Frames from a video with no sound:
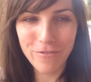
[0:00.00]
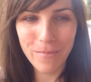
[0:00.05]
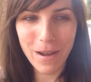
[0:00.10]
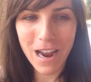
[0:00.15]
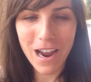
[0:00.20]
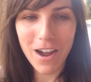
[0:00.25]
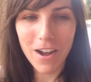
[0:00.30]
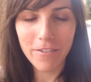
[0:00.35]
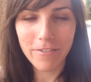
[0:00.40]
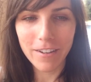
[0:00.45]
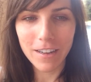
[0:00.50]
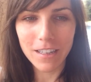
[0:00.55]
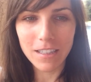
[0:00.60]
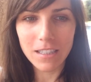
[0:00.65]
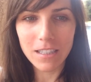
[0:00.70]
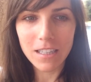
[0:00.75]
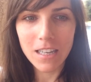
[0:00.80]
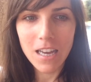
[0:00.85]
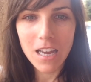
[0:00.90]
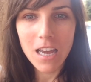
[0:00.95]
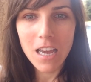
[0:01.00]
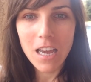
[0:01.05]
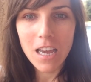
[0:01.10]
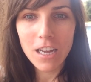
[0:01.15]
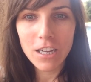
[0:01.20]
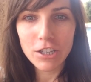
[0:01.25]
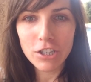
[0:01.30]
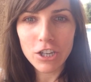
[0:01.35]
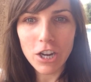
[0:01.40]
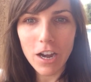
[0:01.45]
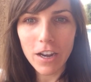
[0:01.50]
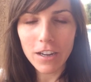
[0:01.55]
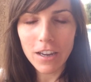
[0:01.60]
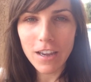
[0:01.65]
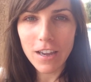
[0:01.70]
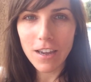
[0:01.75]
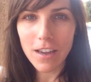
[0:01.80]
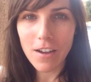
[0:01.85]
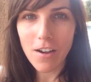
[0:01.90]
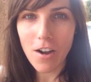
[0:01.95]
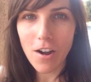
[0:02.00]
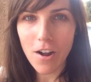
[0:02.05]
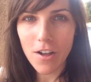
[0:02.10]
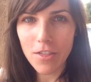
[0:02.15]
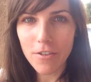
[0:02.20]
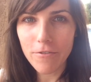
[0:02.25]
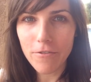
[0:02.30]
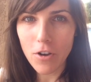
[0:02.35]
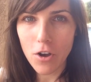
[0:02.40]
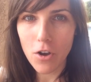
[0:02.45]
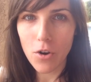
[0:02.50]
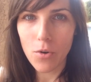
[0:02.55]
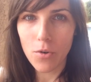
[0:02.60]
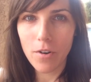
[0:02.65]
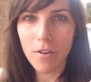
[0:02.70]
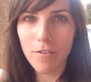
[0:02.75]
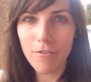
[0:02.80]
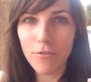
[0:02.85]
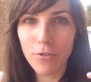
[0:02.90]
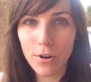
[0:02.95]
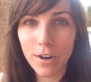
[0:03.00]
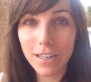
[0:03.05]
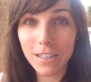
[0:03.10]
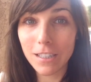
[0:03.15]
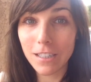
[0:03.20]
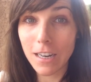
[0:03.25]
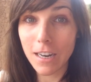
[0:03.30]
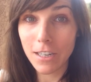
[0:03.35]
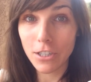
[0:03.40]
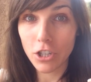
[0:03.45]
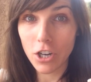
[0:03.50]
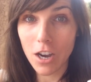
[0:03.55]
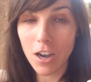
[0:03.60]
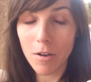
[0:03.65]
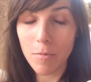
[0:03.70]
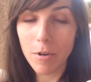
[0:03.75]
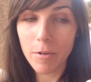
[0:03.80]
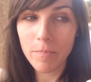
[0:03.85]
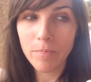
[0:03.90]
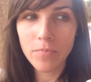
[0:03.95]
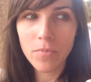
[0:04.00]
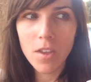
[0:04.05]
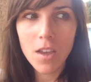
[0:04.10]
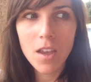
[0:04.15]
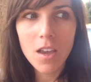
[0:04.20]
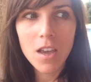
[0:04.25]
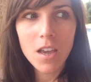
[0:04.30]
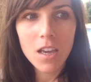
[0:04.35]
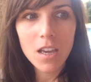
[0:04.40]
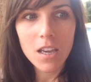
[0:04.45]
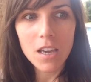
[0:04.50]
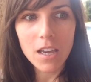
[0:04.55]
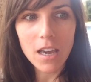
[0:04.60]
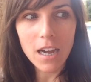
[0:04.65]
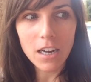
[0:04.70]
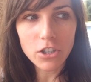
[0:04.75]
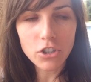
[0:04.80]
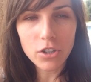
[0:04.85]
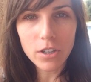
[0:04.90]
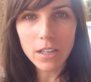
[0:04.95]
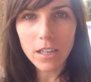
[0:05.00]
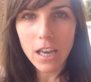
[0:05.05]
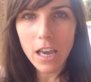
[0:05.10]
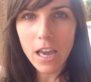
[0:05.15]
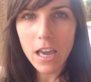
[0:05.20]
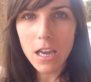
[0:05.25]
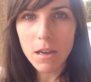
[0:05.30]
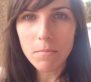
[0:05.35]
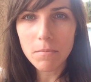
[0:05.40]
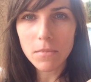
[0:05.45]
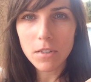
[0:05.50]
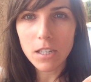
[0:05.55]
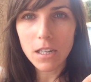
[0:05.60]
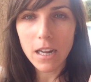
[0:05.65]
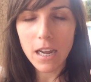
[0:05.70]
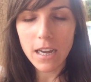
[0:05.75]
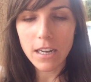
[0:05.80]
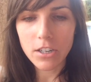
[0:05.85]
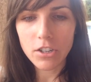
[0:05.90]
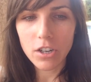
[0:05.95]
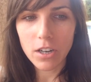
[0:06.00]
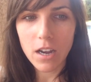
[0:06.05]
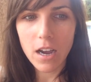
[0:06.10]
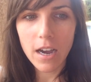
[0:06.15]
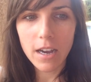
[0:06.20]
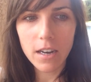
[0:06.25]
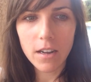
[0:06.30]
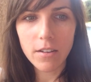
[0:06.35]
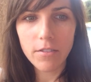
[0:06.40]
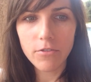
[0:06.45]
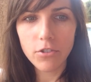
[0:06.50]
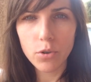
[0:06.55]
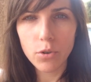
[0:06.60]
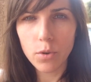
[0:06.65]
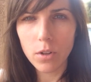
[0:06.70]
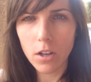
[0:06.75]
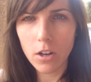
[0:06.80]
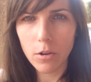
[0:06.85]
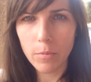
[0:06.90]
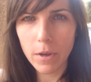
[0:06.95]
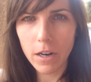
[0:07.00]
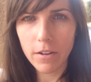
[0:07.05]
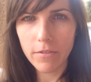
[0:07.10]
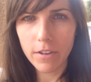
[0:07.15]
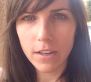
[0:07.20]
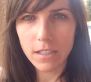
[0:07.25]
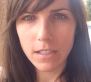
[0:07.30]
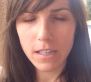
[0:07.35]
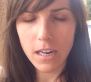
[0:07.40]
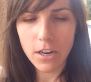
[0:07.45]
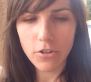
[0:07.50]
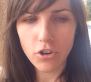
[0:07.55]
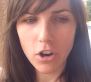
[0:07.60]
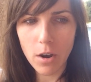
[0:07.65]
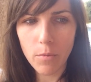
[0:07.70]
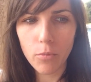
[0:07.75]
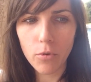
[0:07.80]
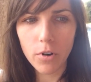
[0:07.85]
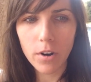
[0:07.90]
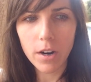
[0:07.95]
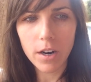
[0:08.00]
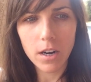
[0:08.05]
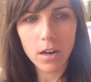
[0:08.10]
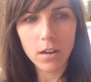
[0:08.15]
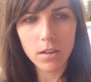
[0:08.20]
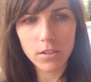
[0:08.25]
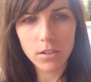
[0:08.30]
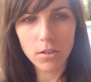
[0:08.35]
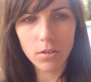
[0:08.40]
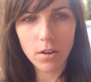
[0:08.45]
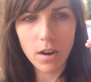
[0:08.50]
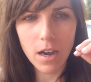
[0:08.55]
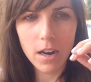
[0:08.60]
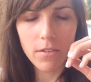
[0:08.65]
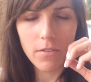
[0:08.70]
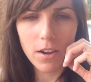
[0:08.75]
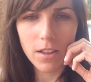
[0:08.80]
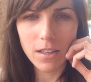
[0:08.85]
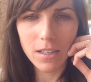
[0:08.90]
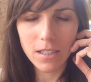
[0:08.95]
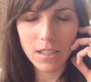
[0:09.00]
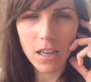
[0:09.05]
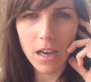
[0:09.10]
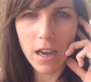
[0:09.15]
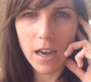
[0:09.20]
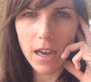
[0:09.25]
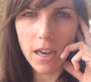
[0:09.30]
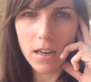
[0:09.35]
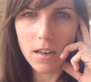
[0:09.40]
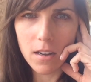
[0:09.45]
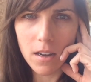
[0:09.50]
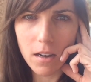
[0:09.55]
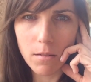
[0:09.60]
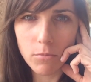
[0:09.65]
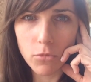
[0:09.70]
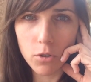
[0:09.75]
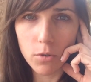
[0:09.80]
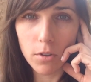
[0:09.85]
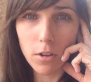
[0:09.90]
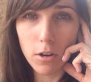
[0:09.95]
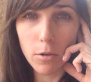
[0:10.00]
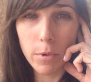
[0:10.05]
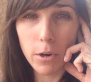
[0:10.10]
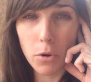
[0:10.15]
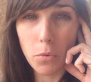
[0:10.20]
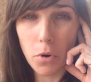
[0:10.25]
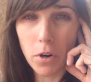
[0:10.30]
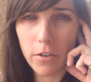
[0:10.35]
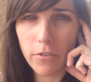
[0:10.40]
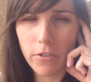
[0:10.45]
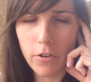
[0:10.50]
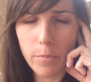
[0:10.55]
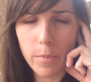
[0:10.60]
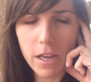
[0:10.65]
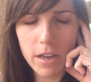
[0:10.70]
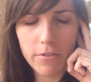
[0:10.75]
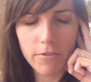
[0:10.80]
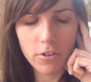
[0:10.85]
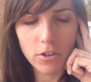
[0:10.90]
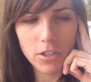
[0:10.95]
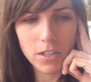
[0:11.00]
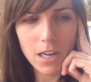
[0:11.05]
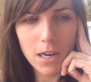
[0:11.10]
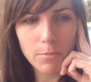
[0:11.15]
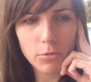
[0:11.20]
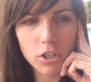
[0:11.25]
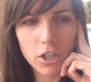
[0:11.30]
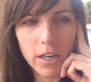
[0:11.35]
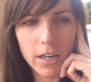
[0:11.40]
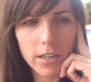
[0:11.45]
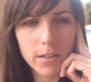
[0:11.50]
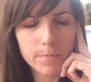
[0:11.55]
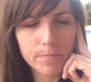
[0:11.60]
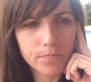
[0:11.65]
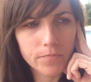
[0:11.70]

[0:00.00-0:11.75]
of my office, talking on the phone for his day job. He actually came today to kind of do a little bit of his day job work and also kind of on the side, do a little bit of work for me for SnapChick.